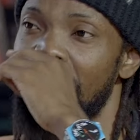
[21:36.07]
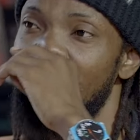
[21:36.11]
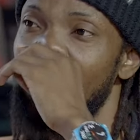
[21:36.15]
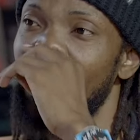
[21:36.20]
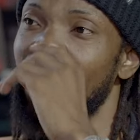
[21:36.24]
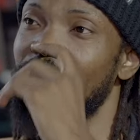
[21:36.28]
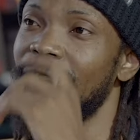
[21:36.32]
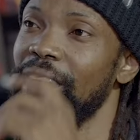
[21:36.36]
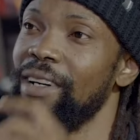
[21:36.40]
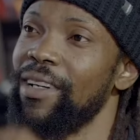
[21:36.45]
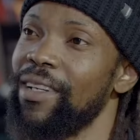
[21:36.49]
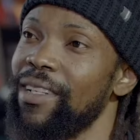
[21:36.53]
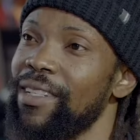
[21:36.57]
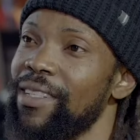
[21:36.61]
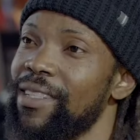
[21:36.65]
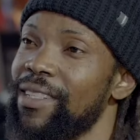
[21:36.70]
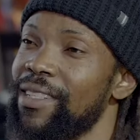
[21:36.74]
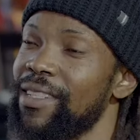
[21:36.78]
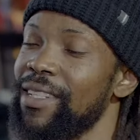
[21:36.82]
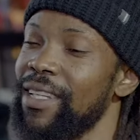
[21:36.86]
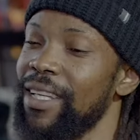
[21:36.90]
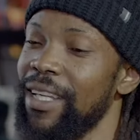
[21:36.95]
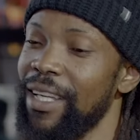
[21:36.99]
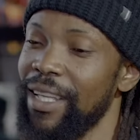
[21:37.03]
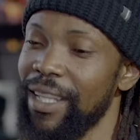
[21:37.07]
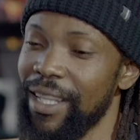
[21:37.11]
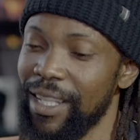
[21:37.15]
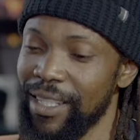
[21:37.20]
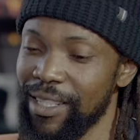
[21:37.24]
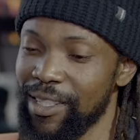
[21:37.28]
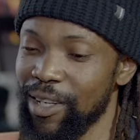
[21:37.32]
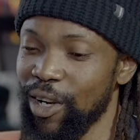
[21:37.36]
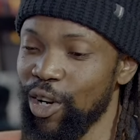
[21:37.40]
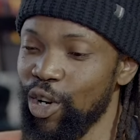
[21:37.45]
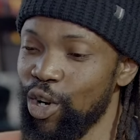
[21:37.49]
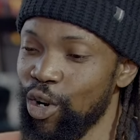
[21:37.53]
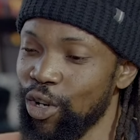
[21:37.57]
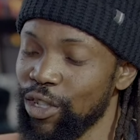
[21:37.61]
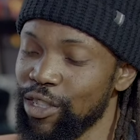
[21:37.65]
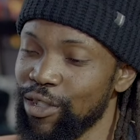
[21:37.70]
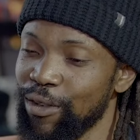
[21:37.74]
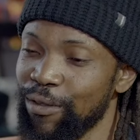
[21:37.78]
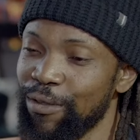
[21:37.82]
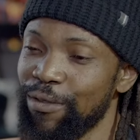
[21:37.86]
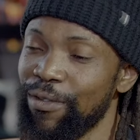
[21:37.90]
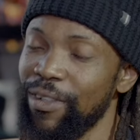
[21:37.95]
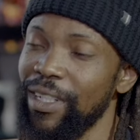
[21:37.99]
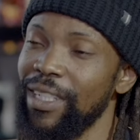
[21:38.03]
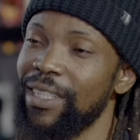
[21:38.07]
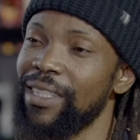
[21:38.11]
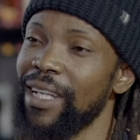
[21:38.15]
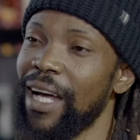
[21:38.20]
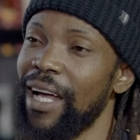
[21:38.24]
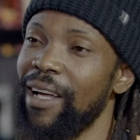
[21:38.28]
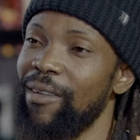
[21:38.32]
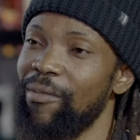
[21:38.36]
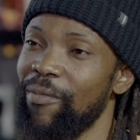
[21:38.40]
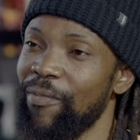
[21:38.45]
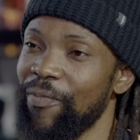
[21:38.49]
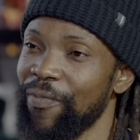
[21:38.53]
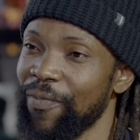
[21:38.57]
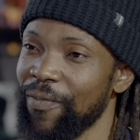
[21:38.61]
because there's a lot of free time.